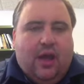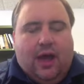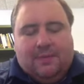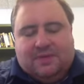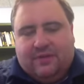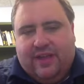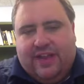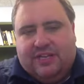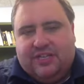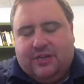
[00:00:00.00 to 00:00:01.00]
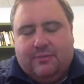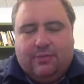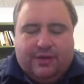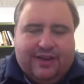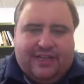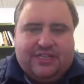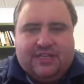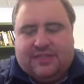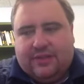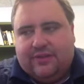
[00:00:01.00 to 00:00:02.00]
observation,
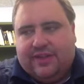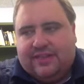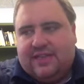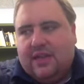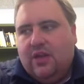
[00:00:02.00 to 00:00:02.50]
predictions, other things,